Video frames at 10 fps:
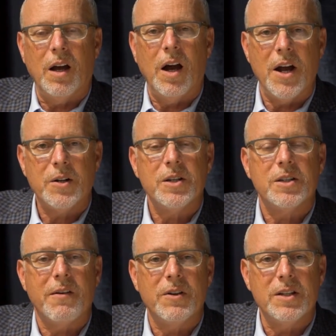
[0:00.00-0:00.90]

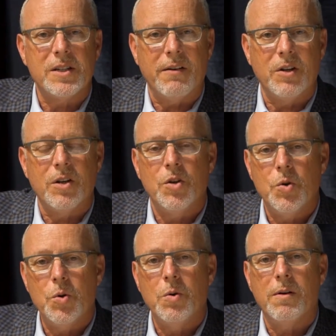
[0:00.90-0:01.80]
177
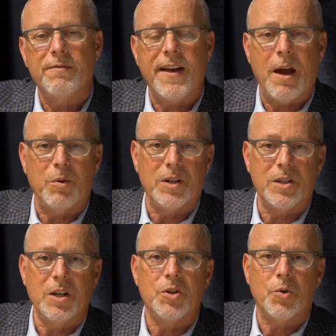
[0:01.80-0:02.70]
new
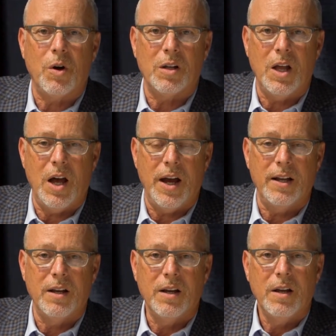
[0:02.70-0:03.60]
fabrics into our line.